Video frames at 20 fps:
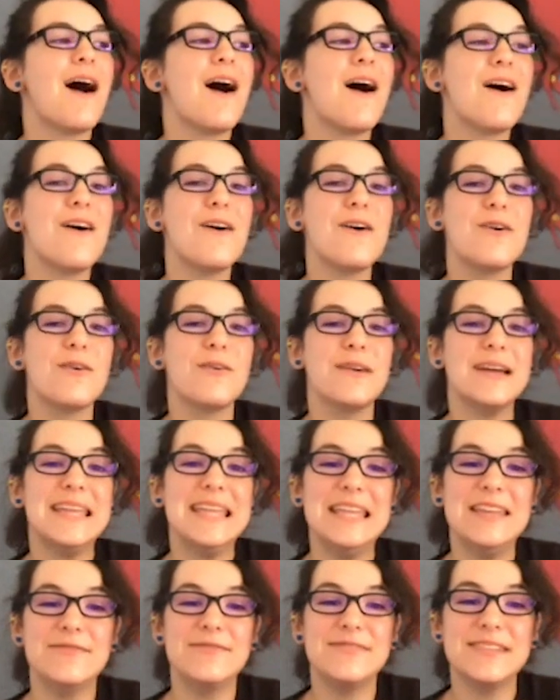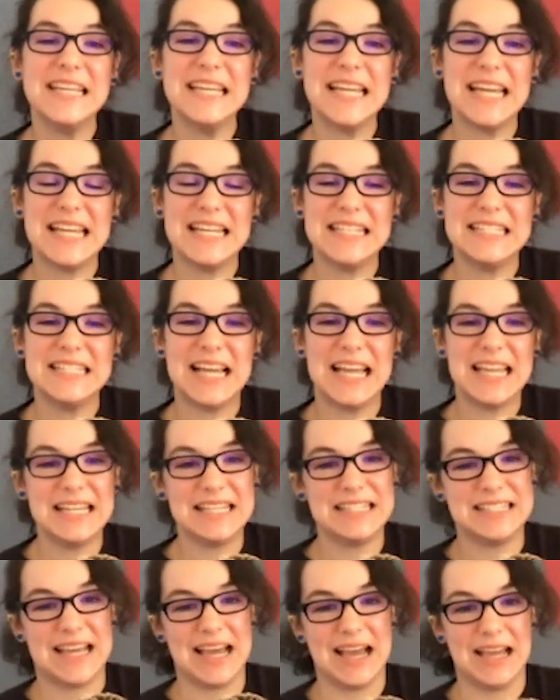Oh, evening and
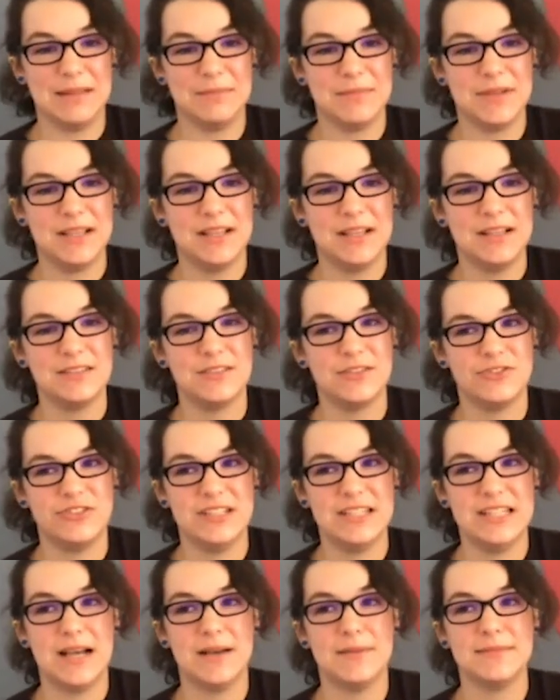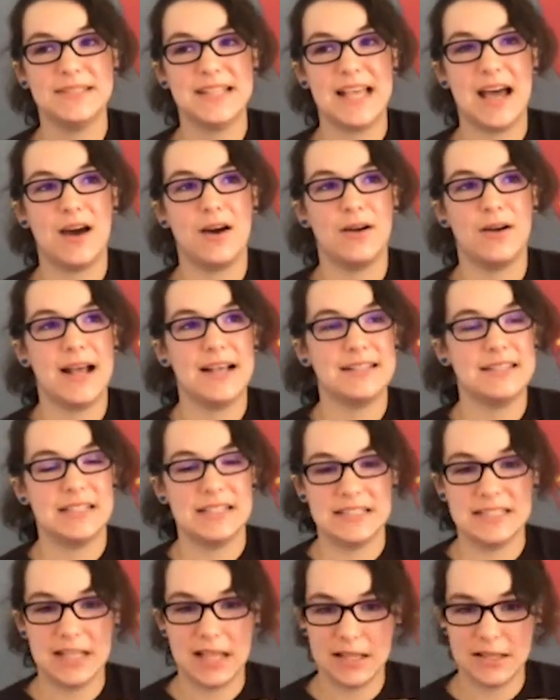nighttime. So she comes out as the
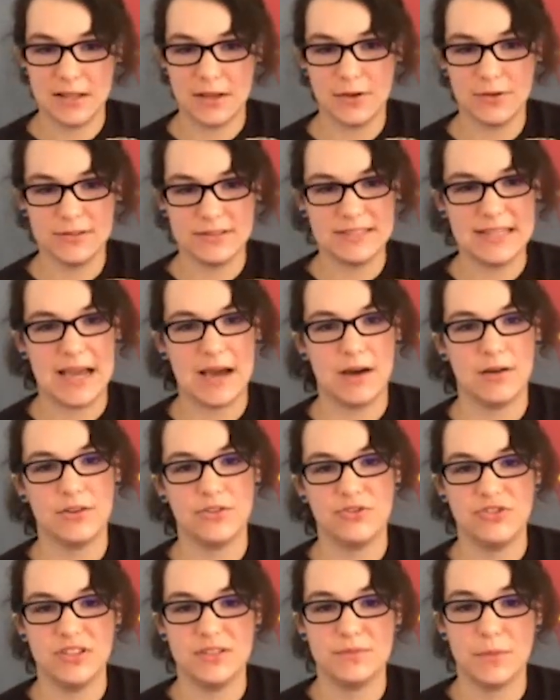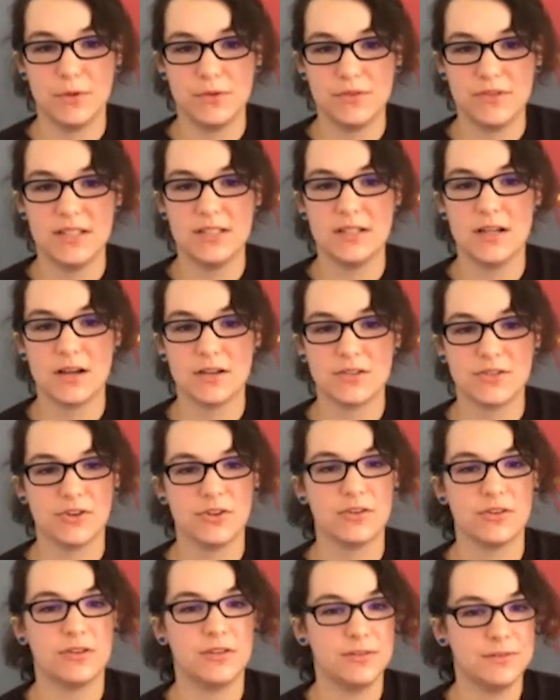sun goes down, and she's mostly
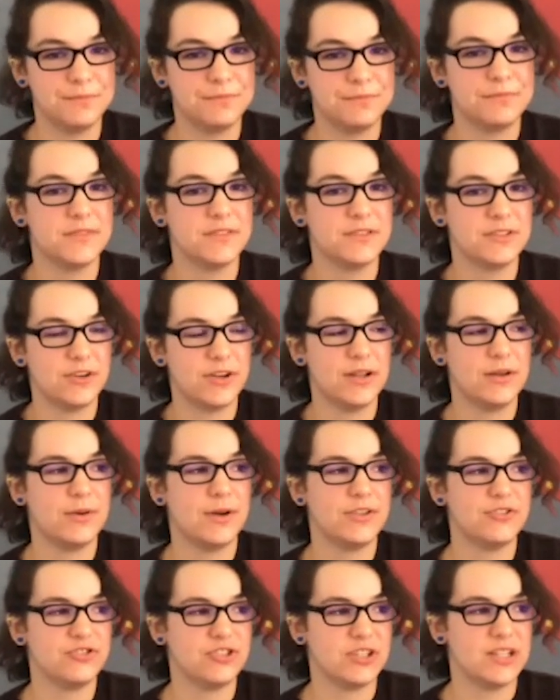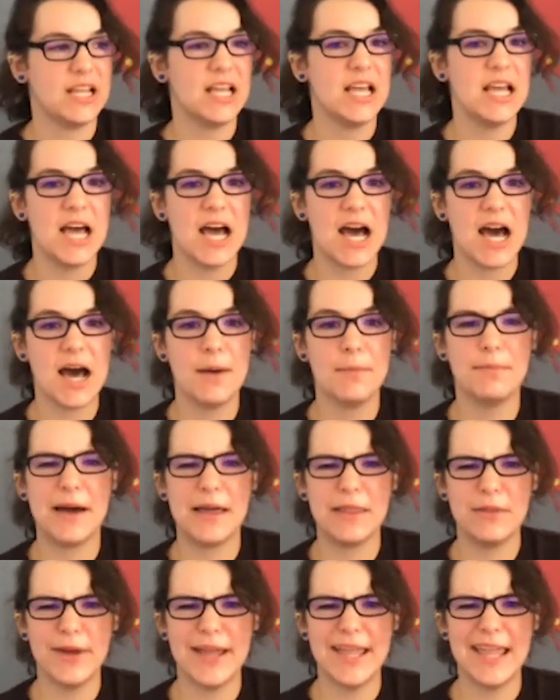nocturnal. Great question.
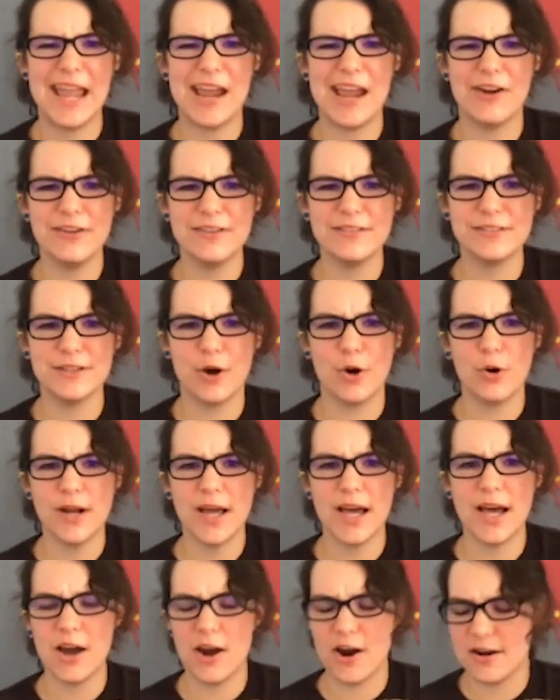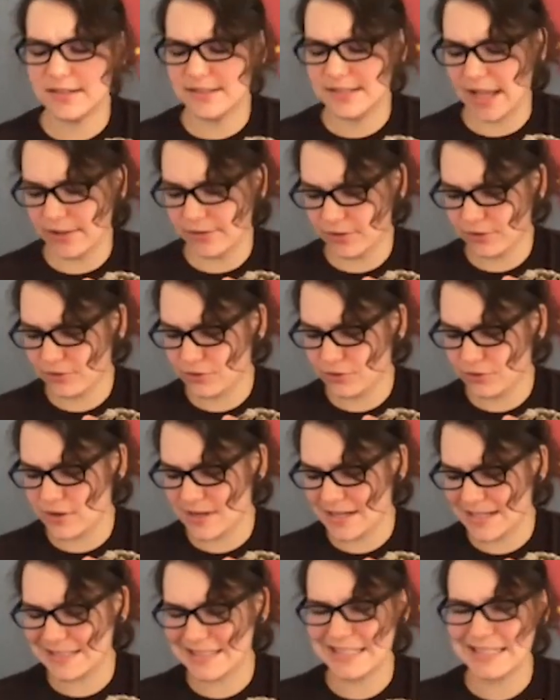By the way, Arizona, our desert
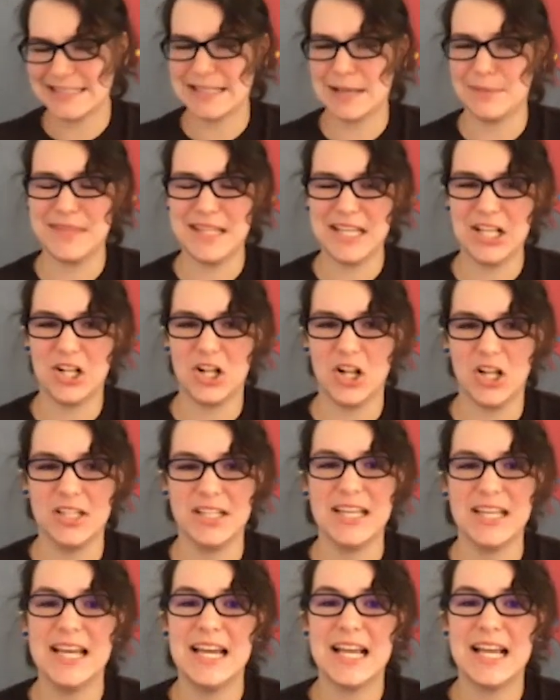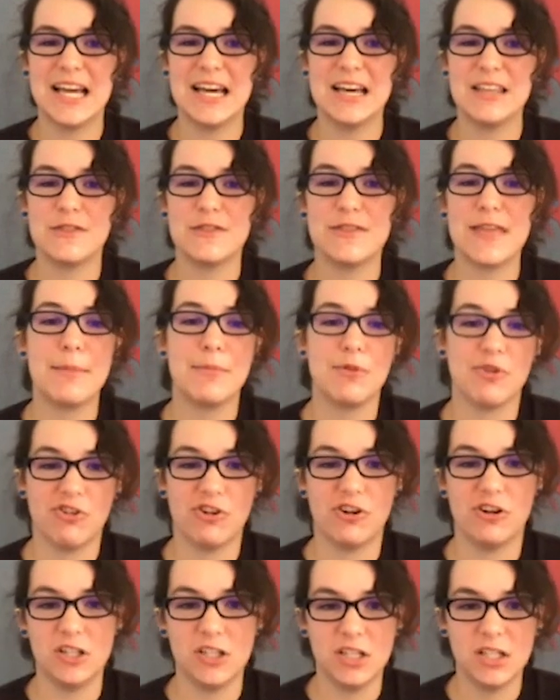tortoise, is something called
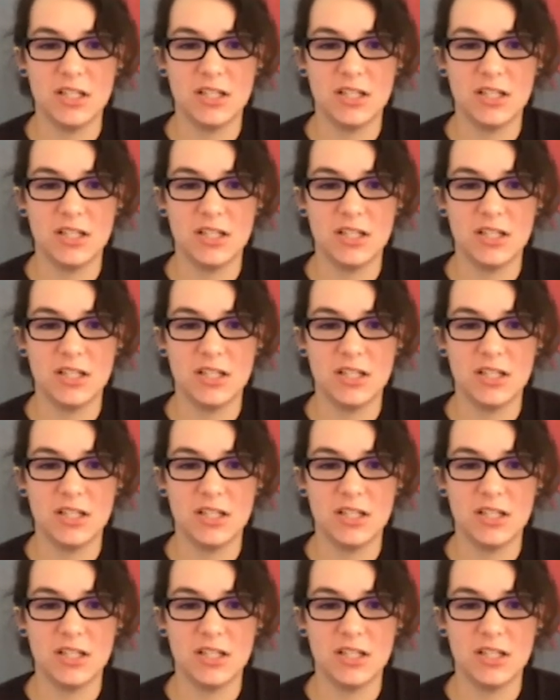cathemeral.